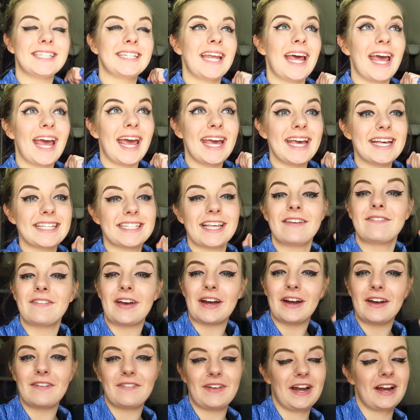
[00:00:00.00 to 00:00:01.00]
Today is a
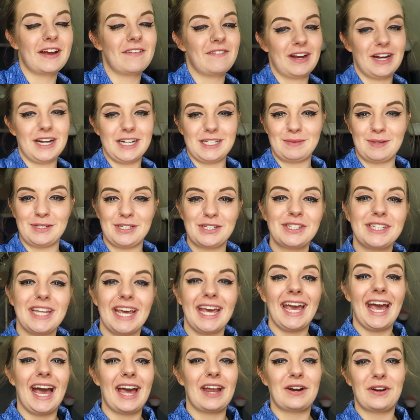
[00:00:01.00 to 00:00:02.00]
very, very, very special
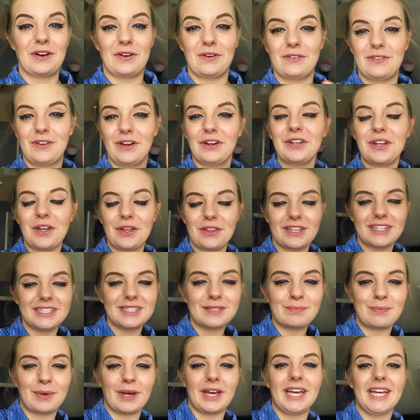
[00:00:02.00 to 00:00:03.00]
day. I don't know if y'all know this,
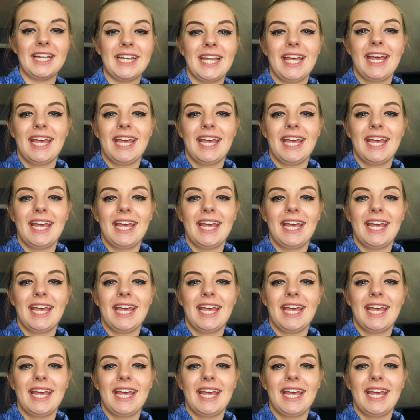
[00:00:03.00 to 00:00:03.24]
but